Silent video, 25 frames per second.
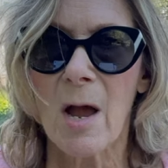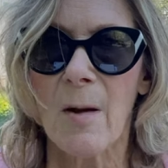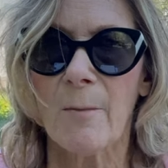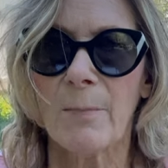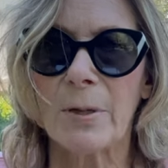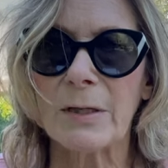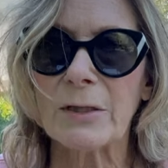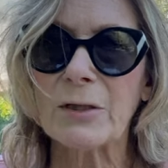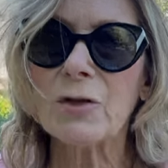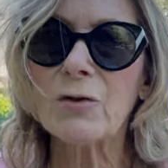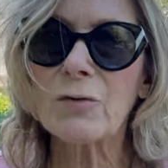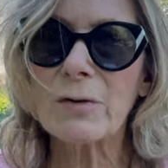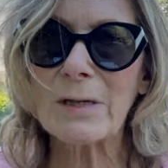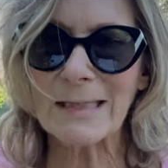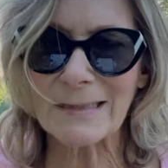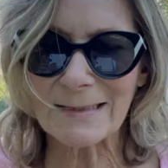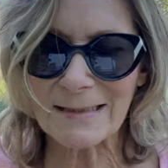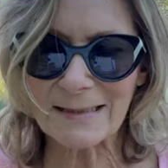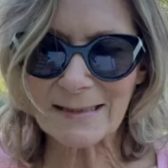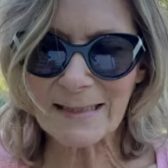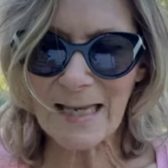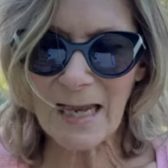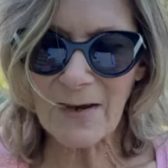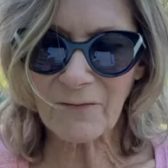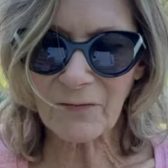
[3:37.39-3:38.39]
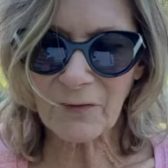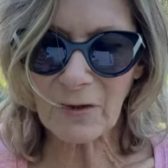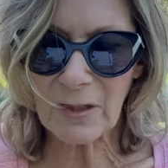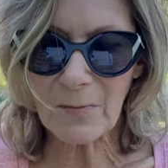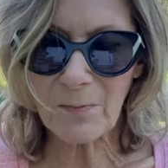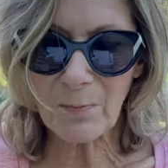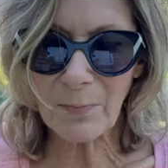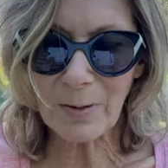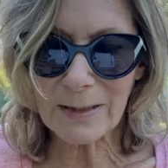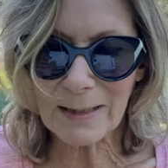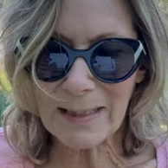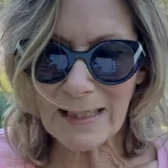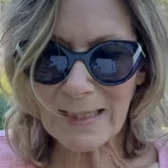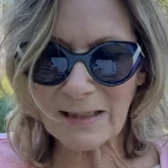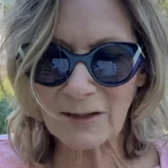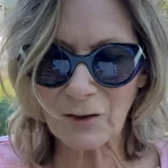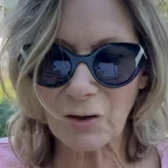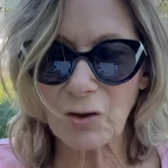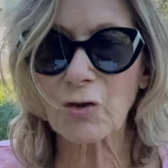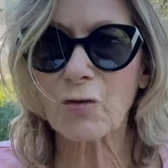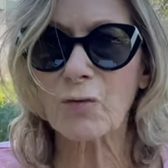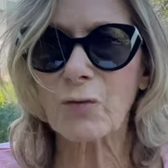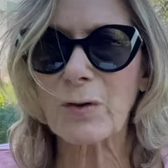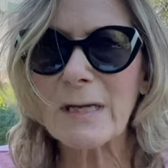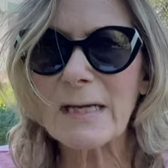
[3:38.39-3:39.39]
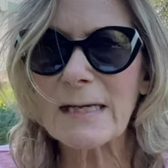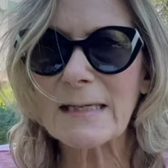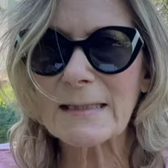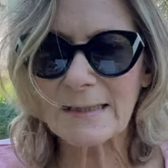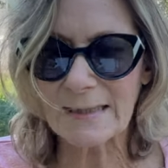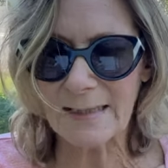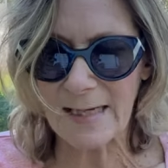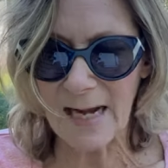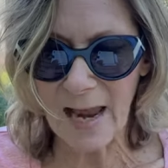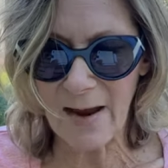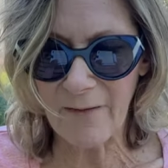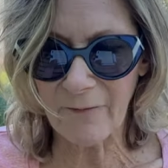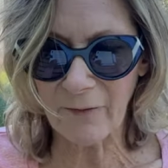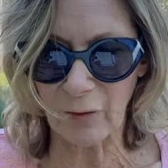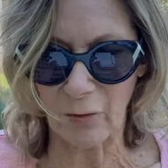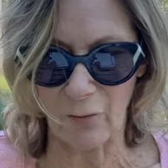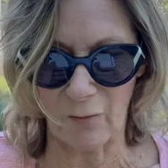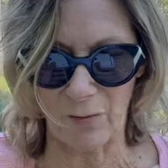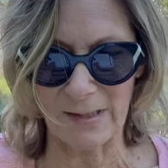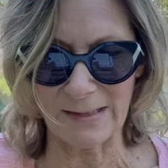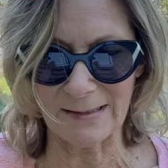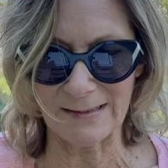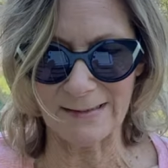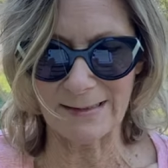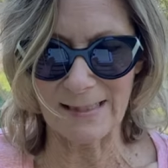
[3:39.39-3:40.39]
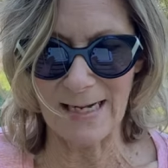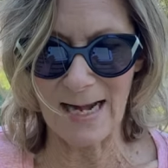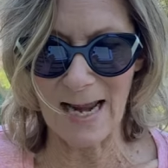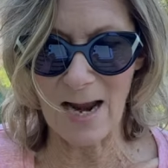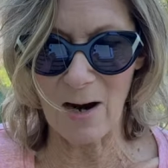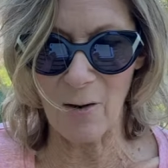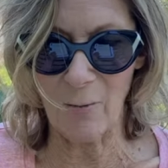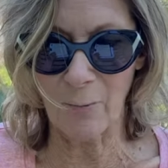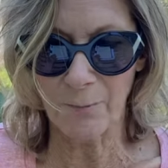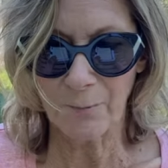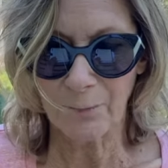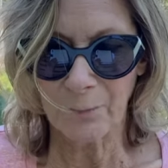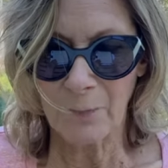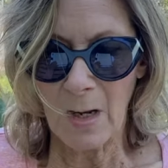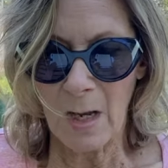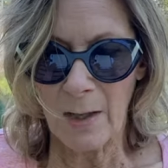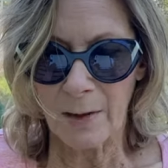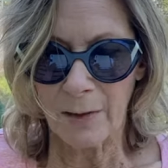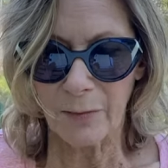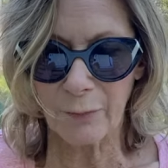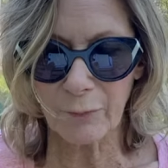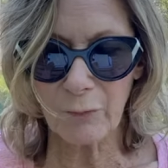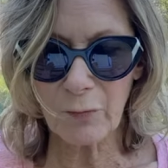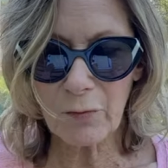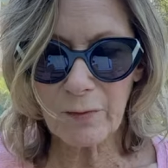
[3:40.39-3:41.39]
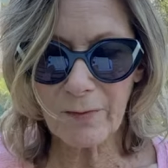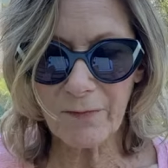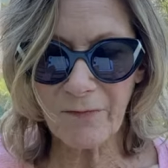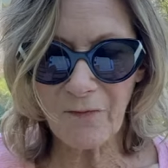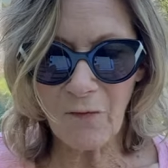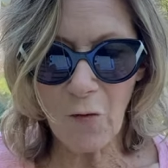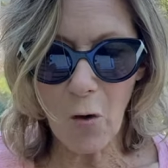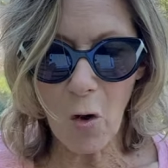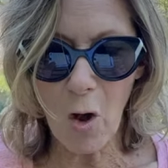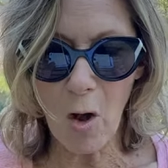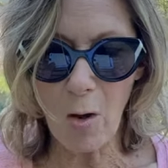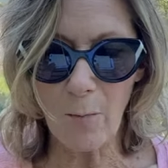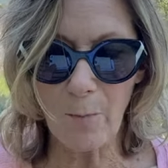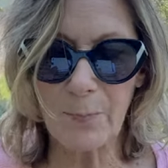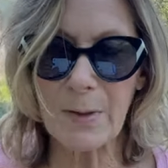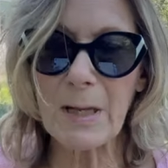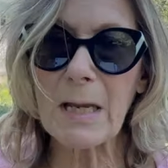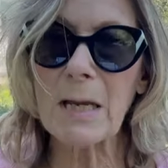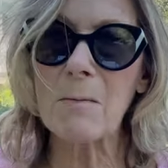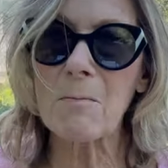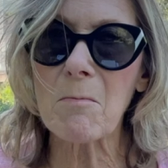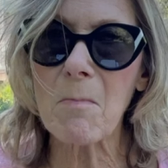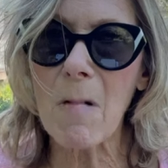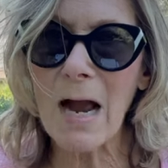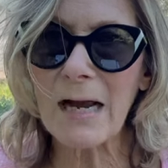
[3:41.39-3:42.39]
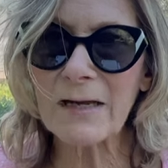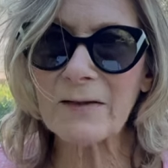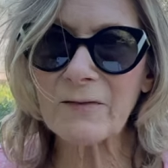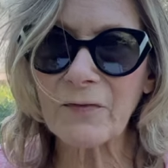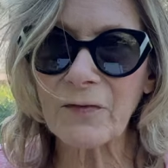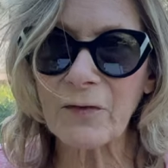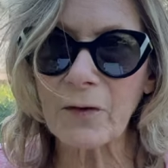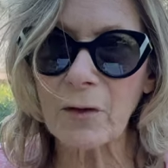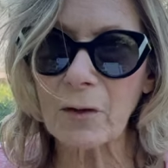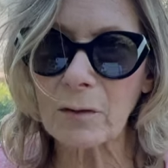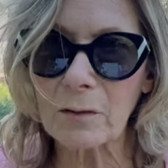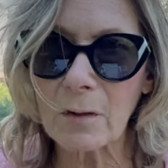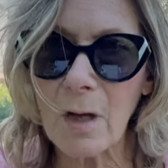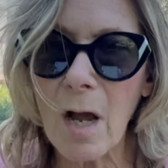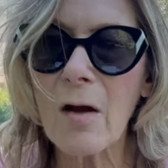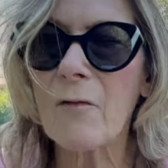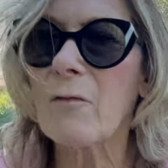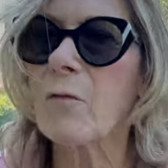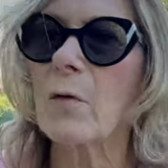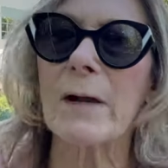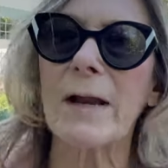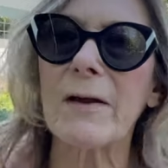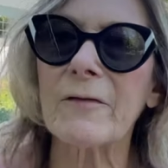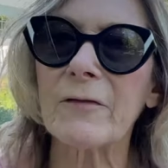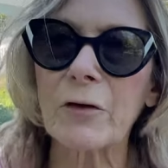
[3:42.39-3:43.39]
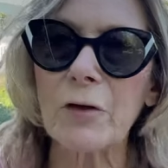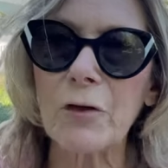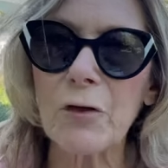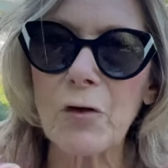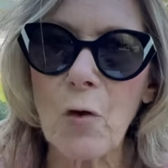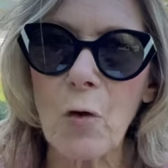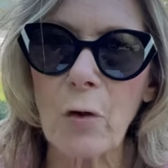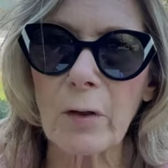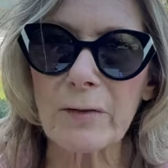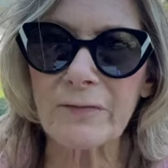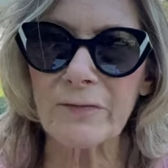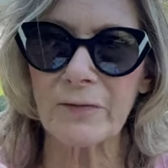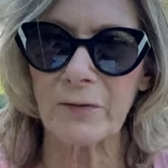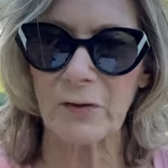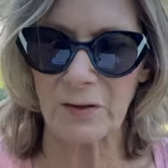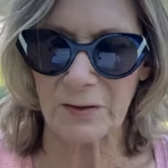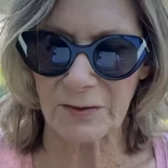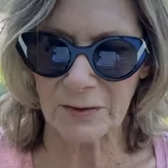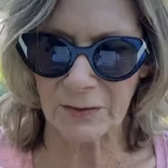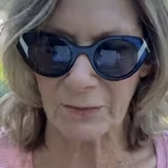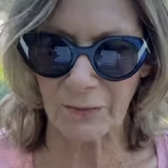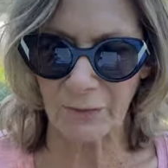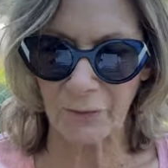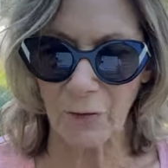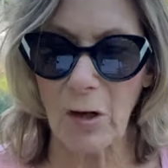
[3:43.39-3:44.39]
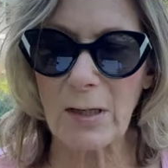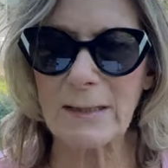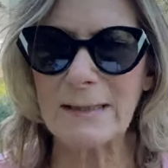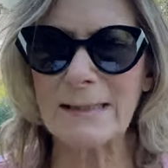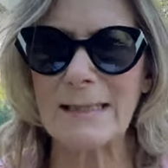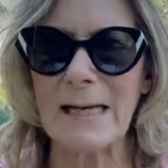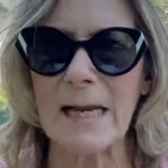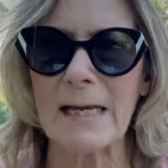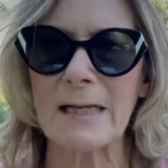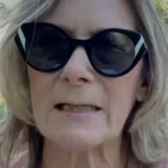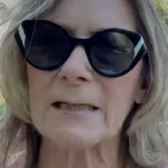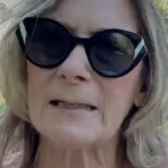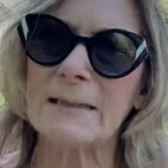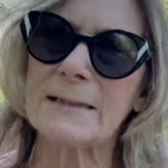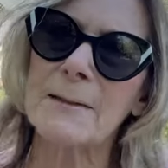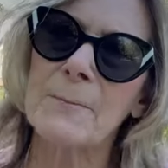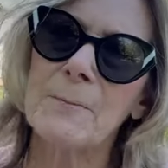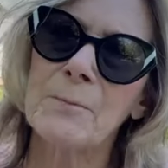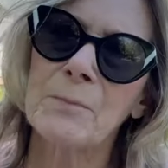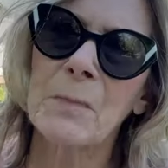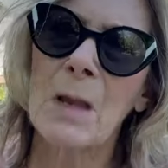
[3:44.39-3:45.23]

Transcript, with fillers: But you can safely plant trees and evergreens now through the fall, being mindful of whatever your first frost date is.